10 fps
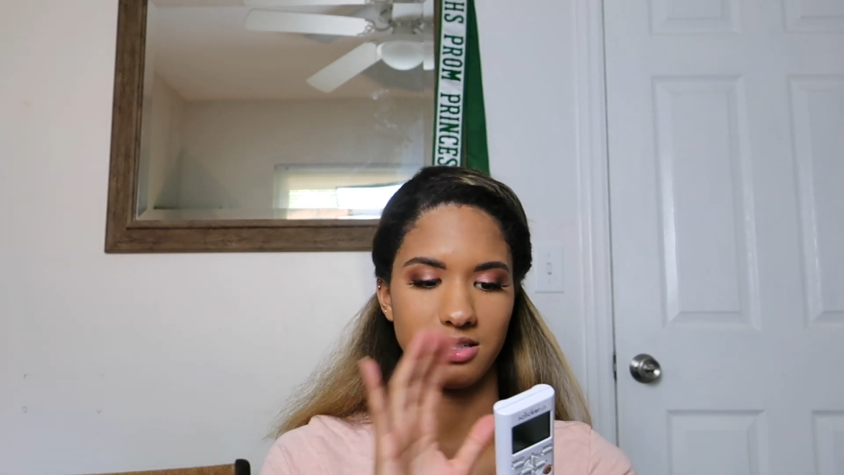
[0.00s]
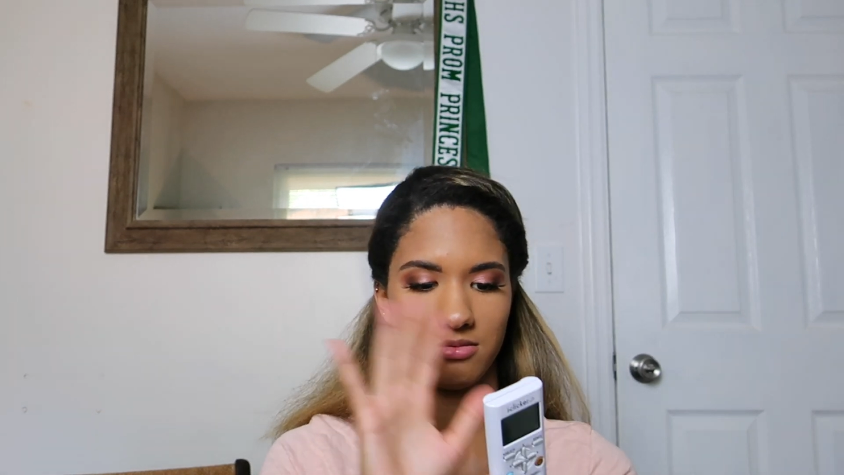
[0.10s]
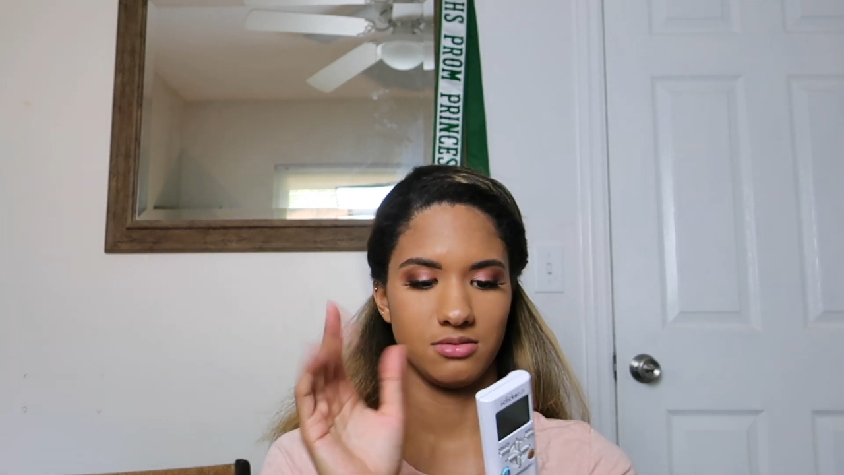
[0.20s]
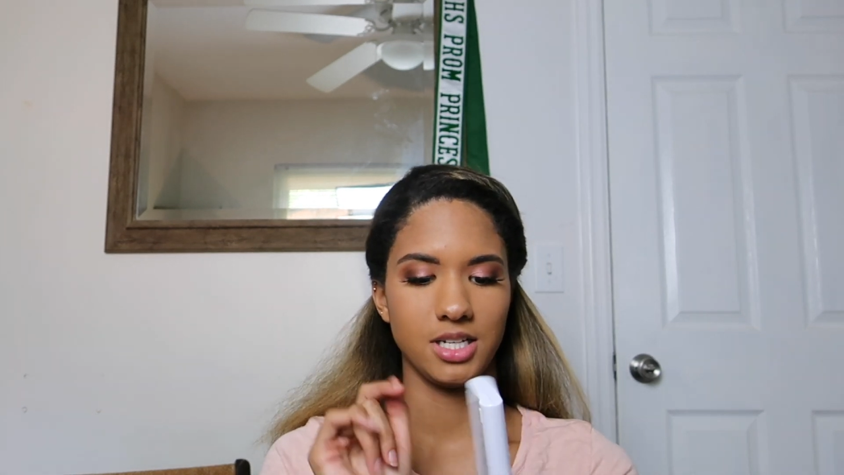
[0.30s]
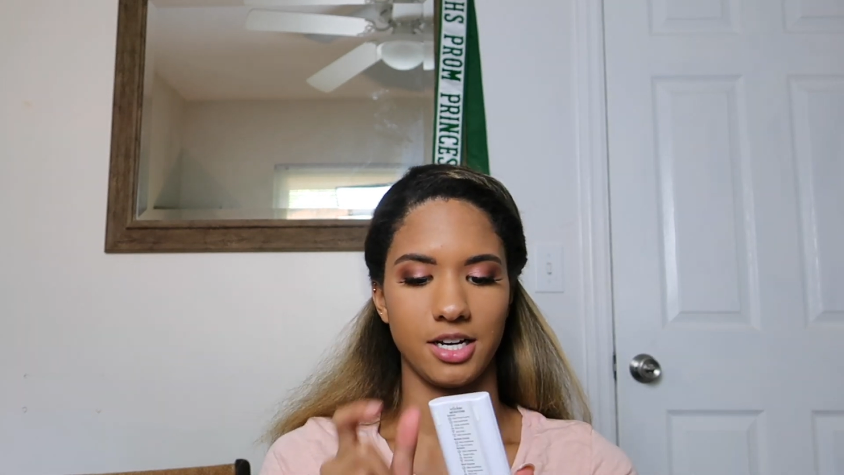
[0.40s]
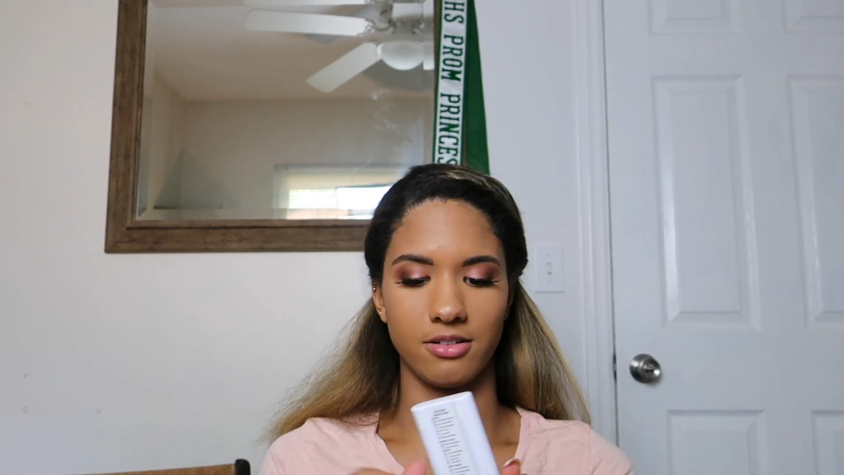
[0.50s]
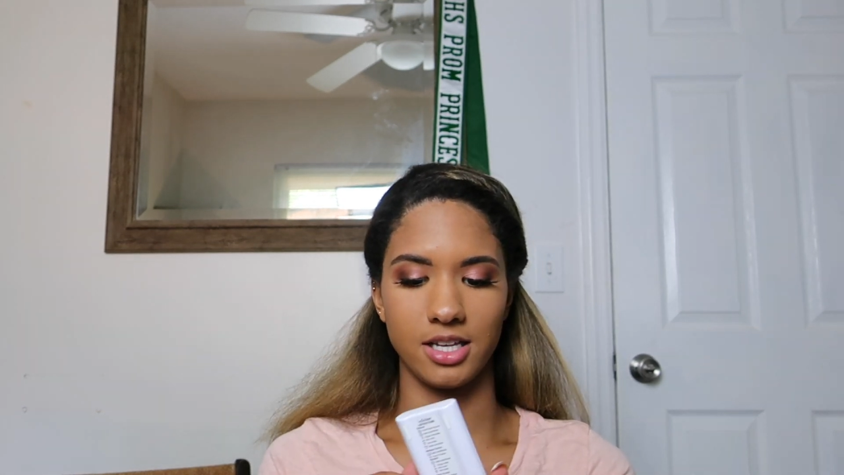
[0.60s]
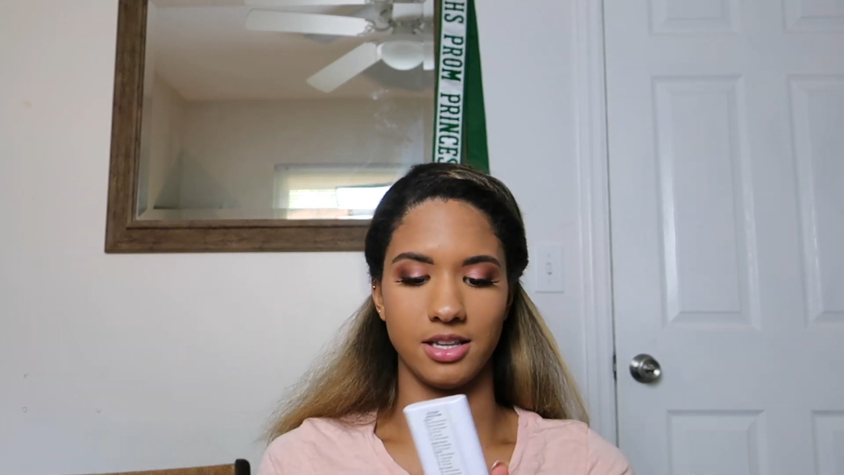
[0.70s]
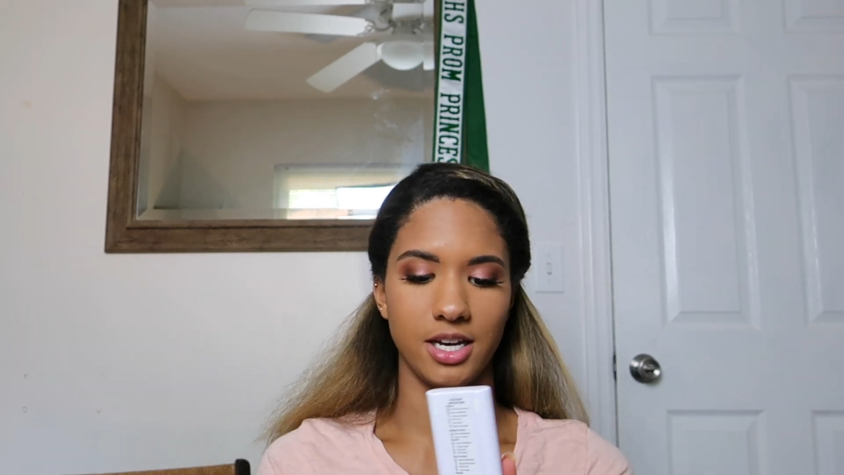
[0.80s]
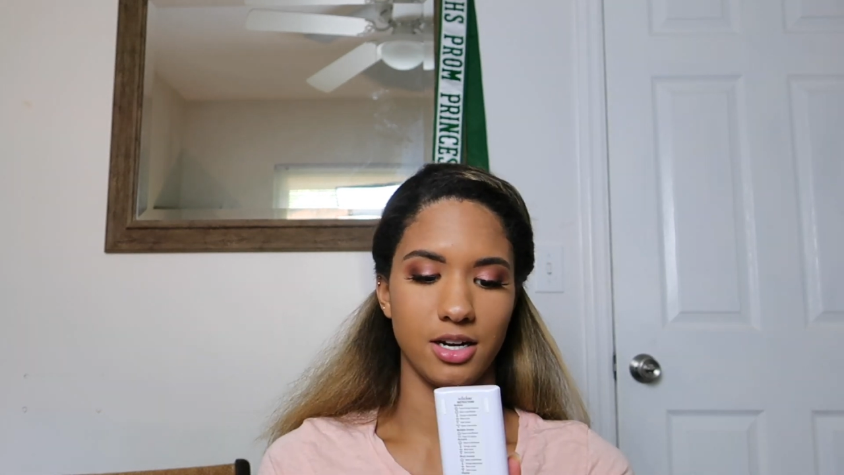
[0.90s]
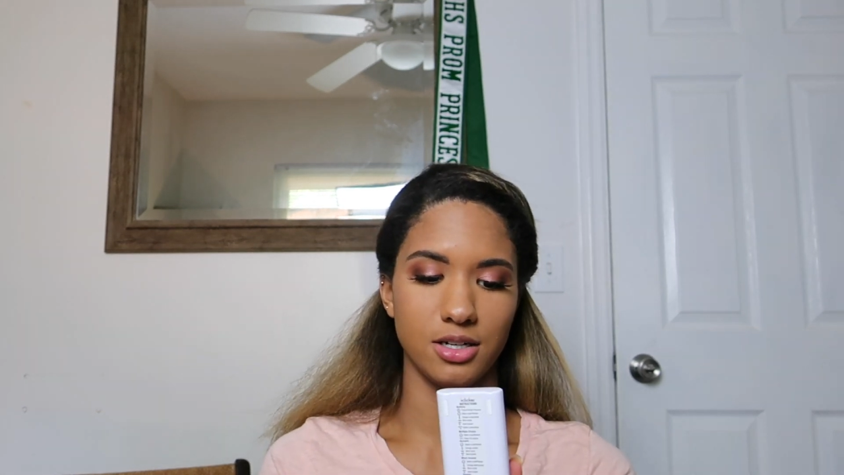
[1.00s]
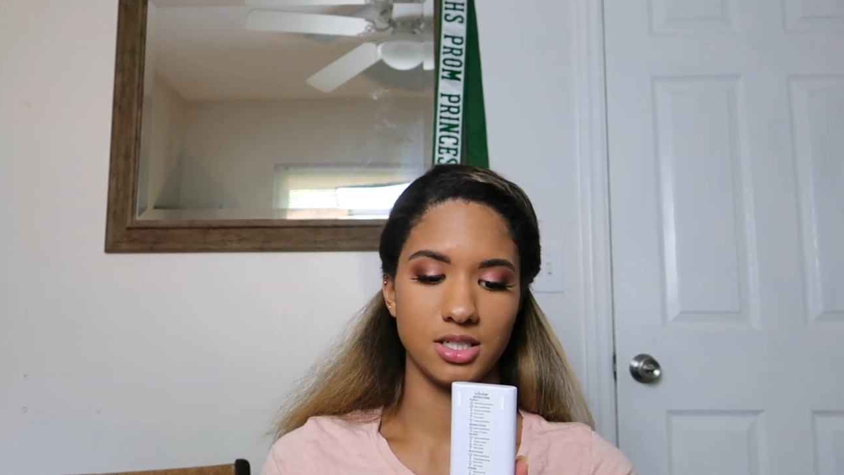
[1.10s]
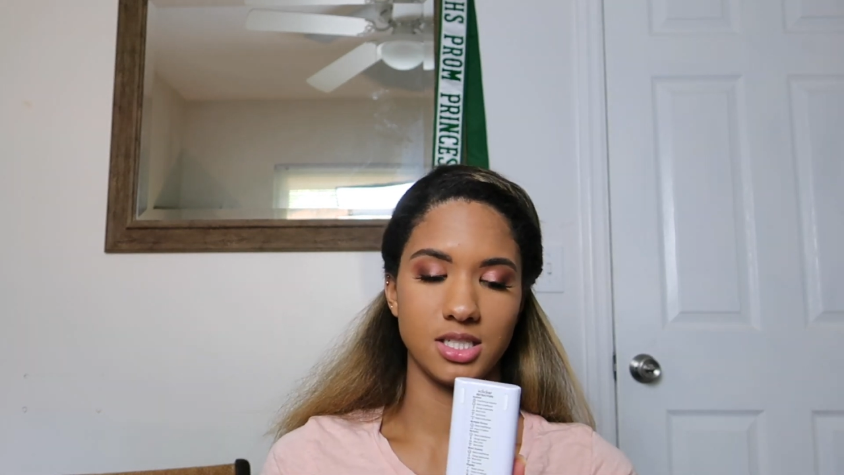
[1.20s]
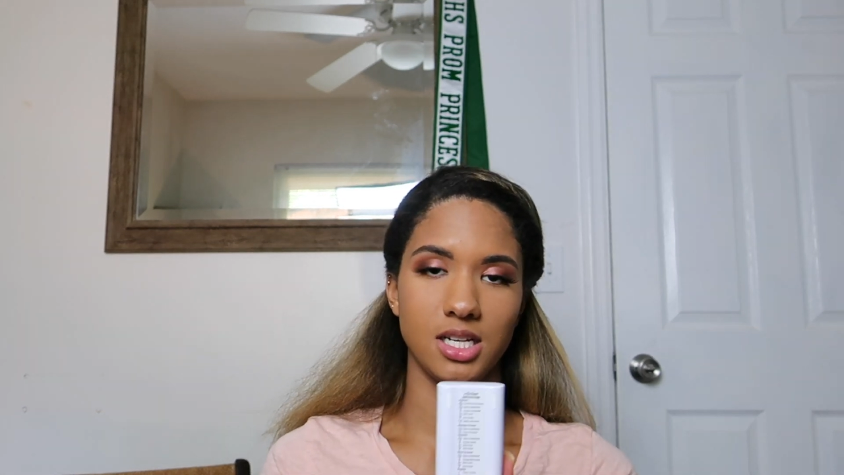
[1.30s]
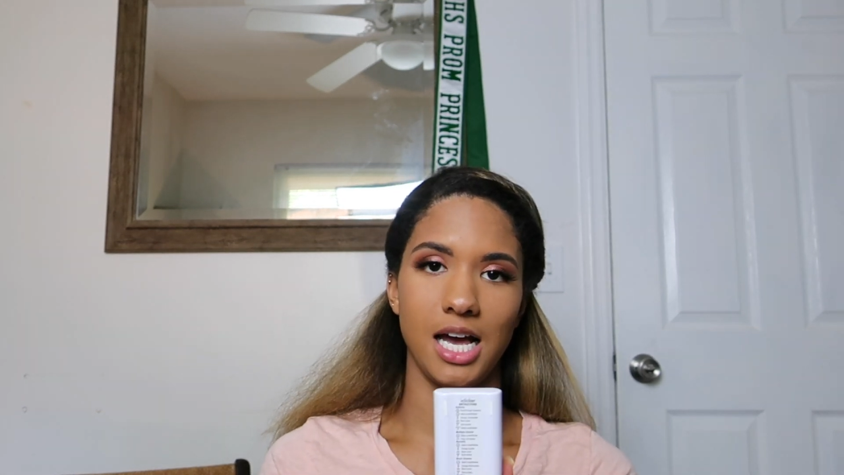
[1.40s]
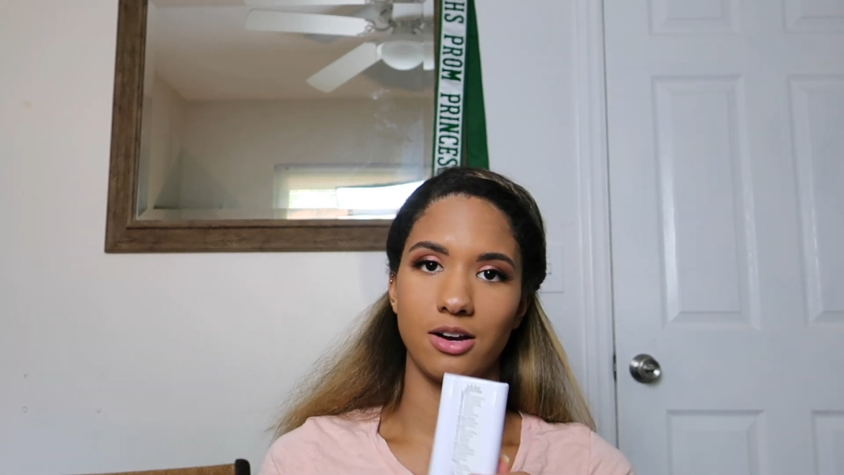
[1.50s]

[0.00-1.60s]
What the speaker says: and decorate theirs.